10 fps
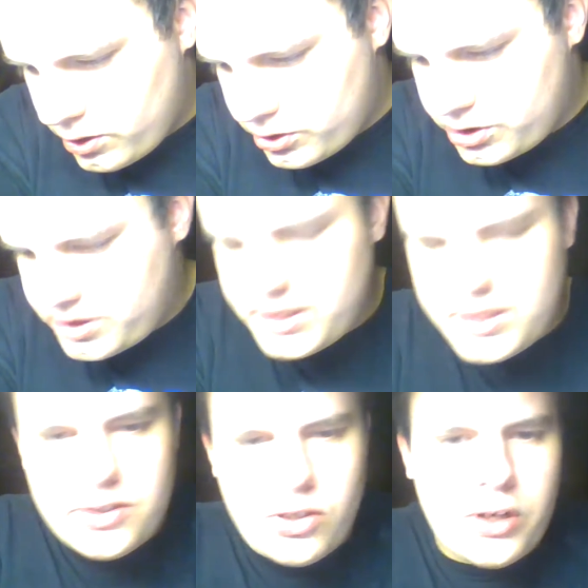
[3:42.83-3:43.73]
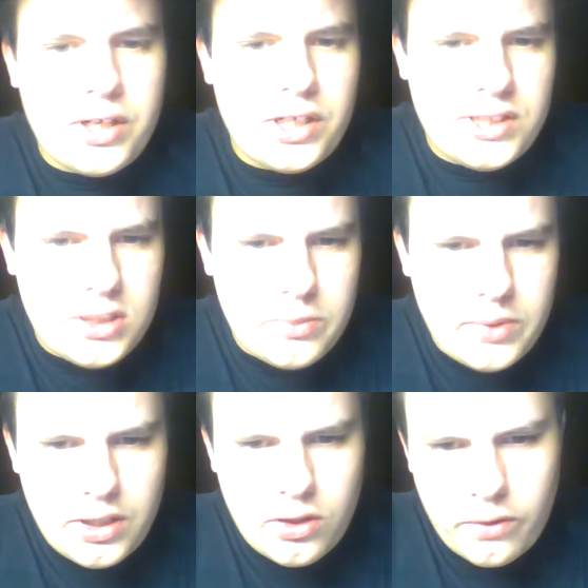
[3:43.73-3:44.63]
There's a targeting system
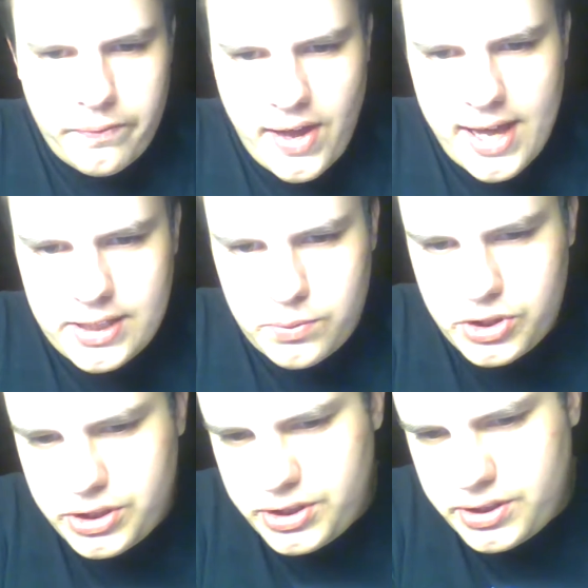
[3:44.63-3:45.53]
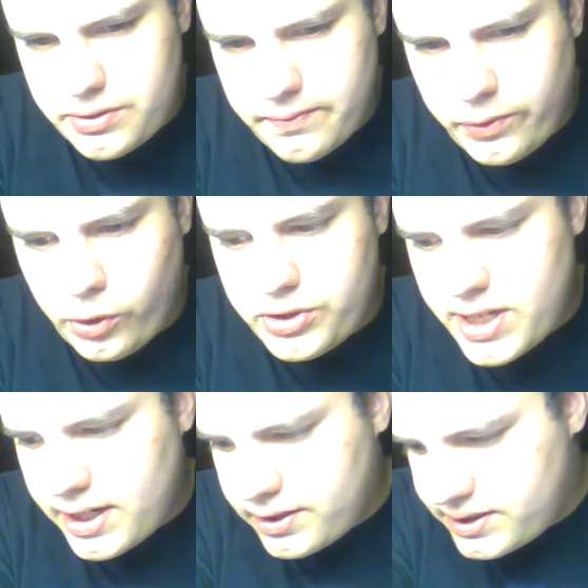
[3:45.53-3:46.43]
in it called VATS, which is
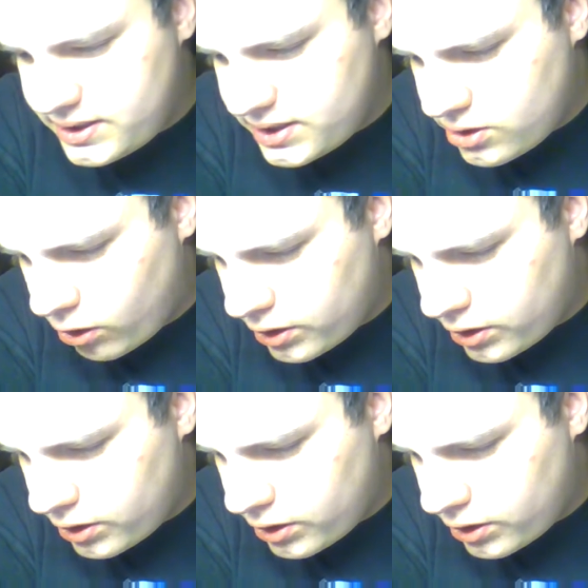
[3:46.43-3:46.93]
Vault-Tec Assisted